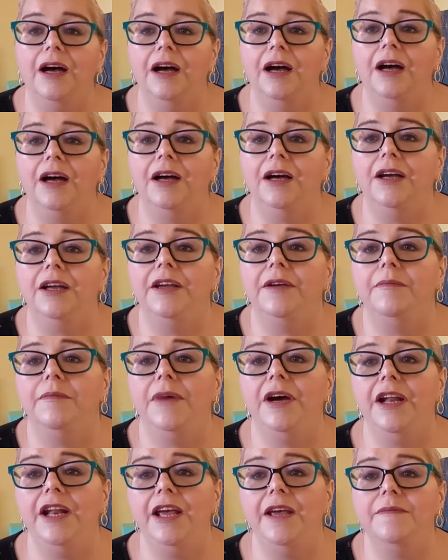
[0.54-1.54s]
Hi,
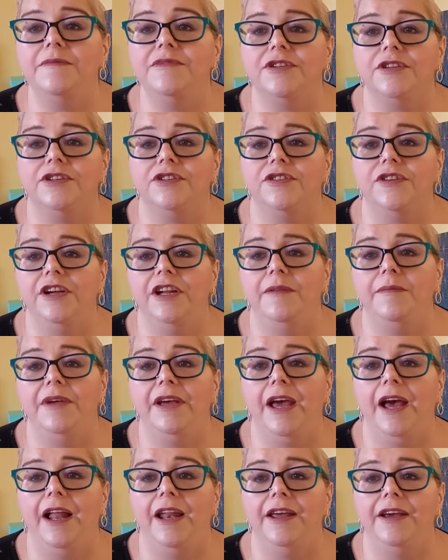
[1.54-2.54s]
my name's Katrina
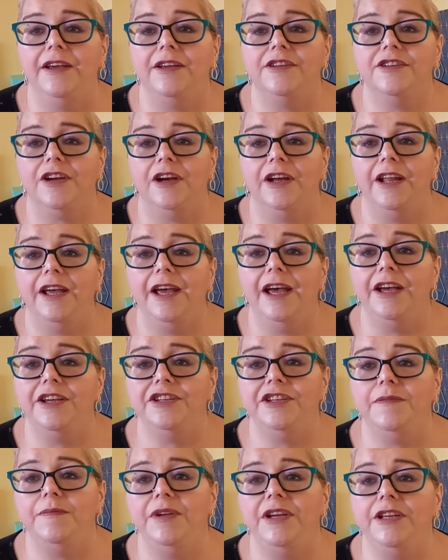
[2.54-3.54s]
McAllegates. Can I
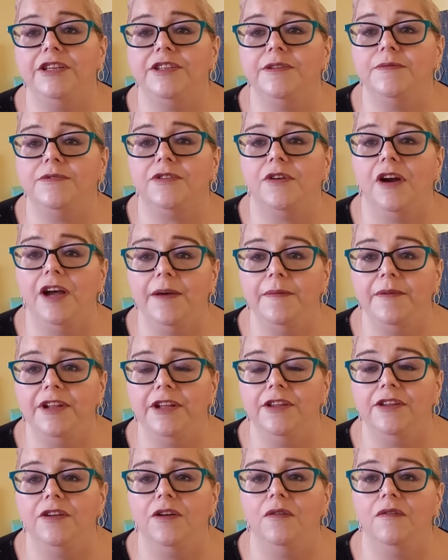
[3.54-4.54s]
ask you to please subscribe and
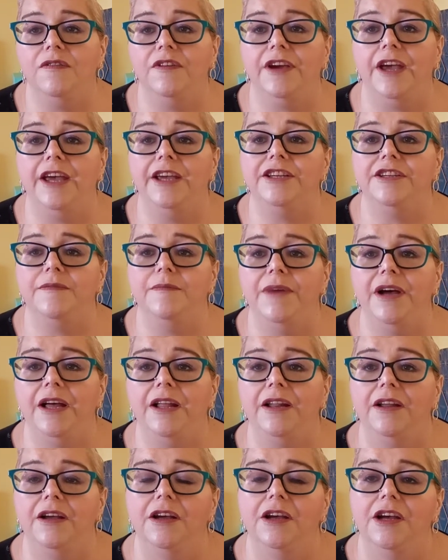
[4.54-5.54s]
hit the notification
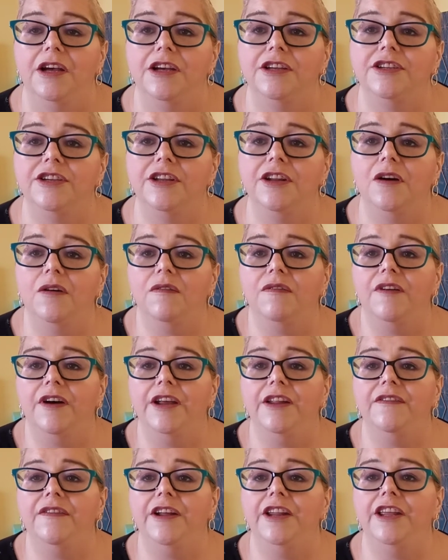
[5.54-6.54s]
bell so you're notified
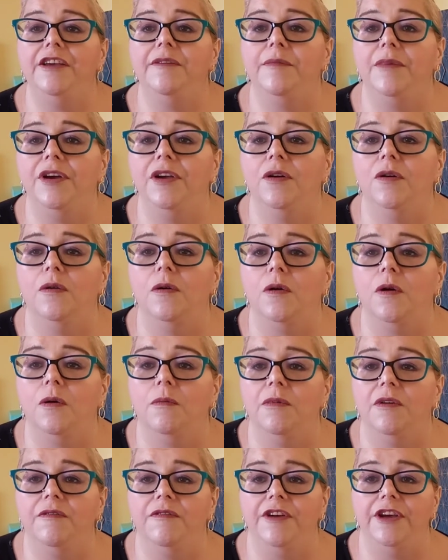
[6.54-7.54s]
of any of my
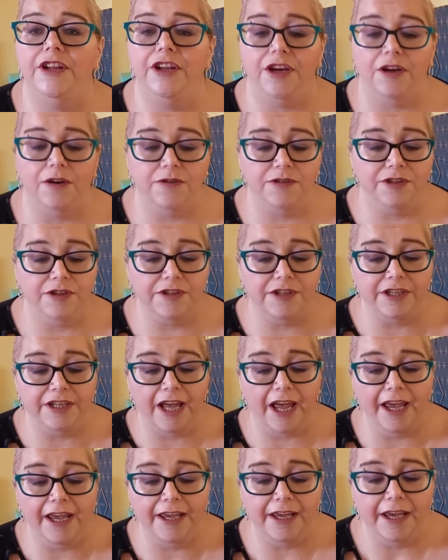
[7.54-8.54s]
upcoming videos. So
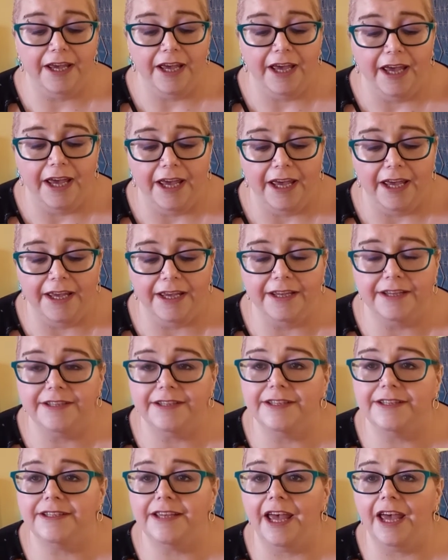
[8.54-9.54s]
today is the
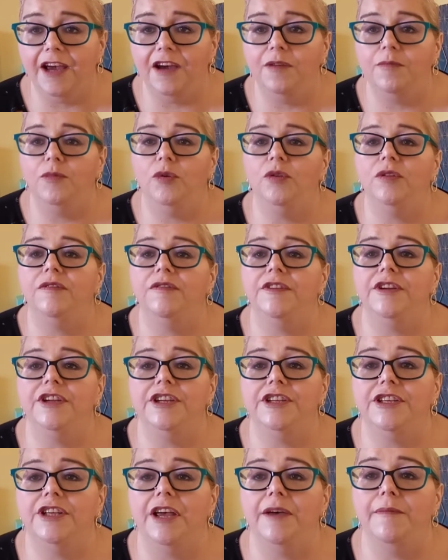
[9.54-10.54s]
second month for
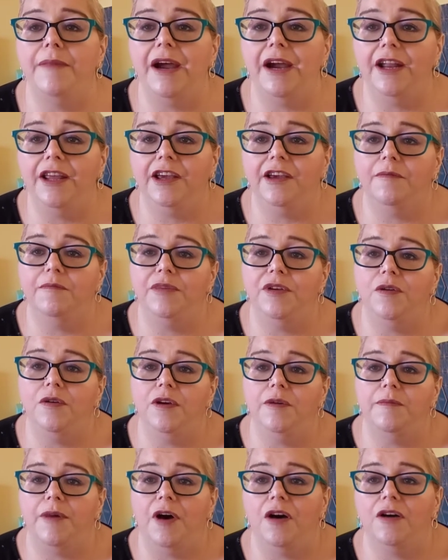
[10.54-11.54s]
this American Beauty
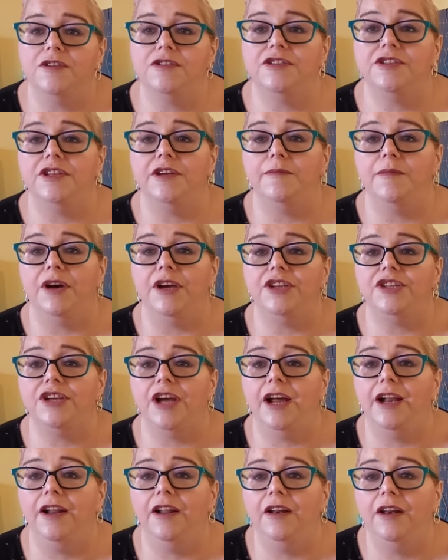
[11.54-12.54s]
Box to my
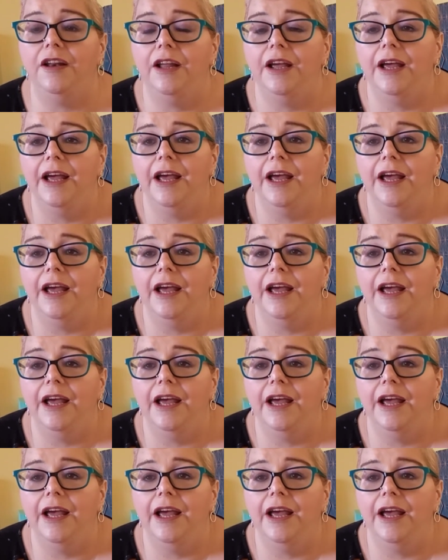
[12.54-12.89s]
channel.